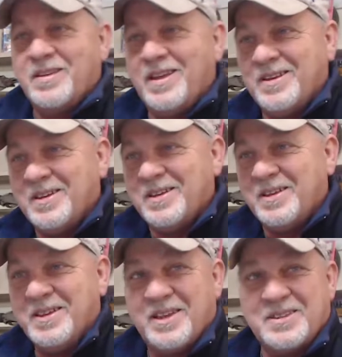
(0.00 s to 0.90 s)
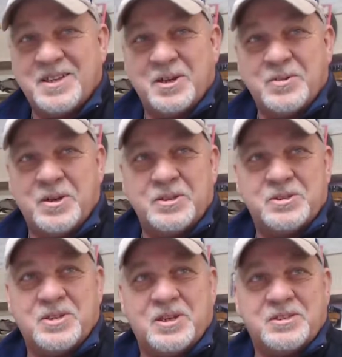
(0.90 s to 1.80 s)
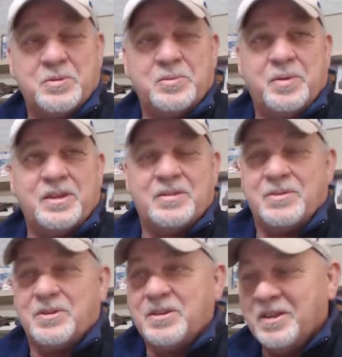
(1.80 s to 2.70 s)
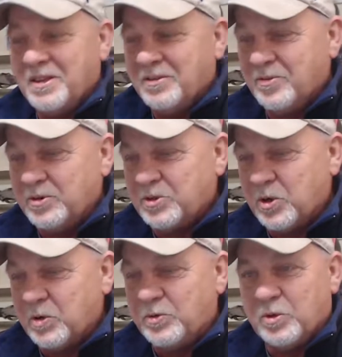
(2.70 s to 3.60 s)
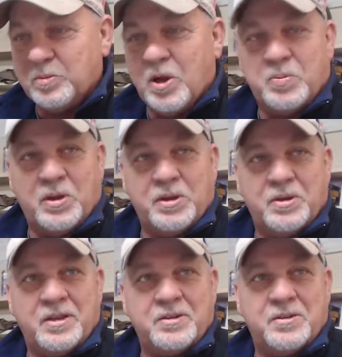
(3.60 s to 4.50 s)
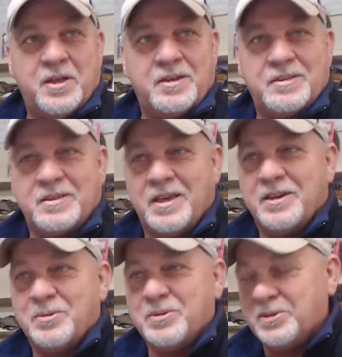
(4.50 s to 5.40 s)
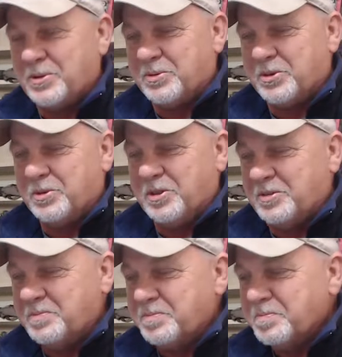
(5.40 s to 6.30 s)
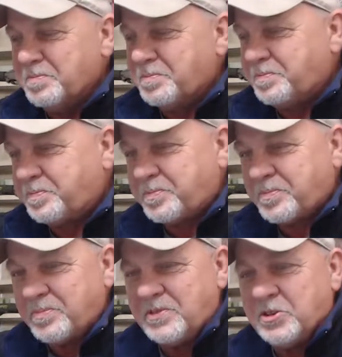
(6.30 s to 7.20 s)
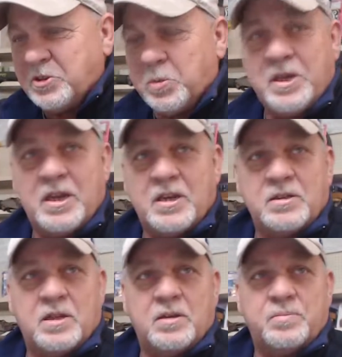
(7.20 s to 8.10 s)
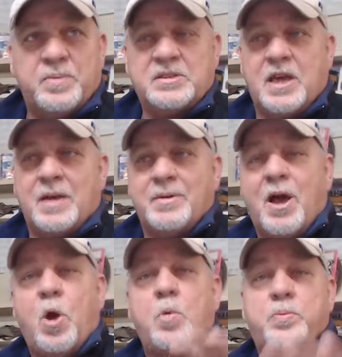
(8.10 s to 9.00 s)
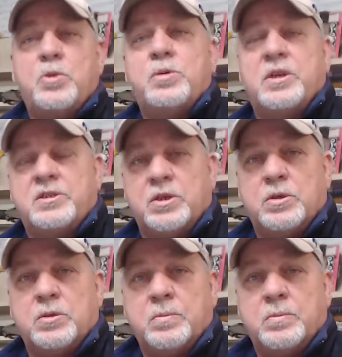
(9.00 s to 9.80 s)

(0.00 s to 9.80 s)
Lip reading: And I was aggravated yesterday. I said, we may have a first girl football player out here in Allen County with little Ruby. So we had a big time, and I hope you did too.